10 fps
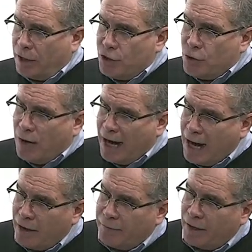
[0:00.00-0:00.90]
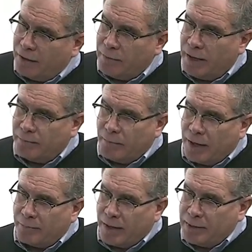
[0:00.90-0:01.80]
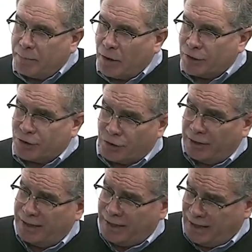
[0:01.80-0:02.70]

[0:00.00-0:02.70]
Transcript: You have in, in, in many parts, certainly in the